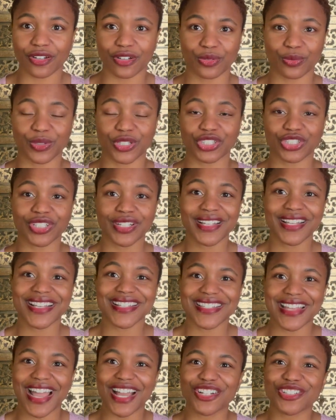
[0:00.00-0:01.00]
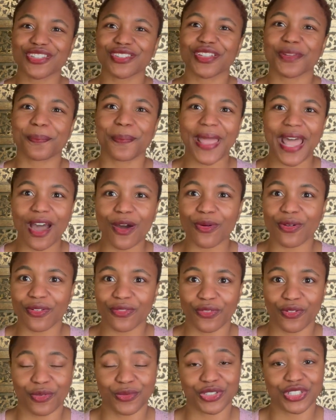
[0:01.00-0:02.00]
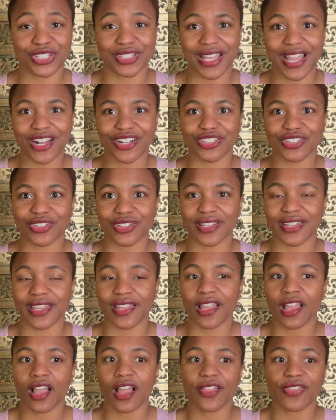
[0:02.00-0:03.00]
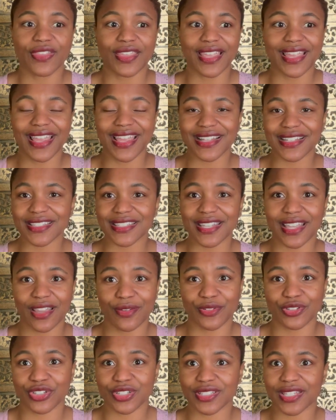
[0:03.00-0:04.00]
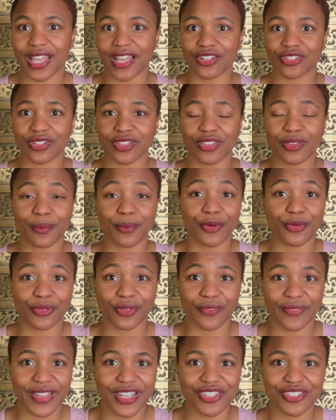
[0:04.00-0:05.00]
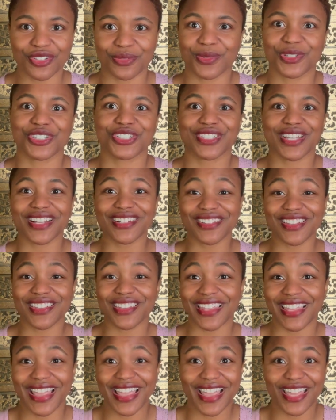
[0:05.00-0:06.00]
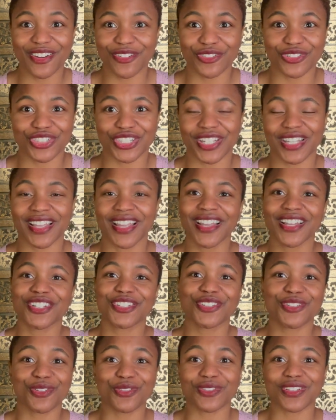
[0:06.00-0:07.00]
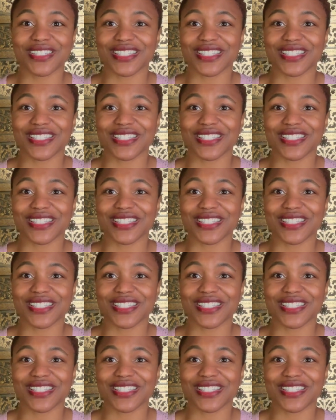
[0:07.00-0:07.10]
which is actually powerful, which is actually the insight, which is actually the motivation, which is actually the energy to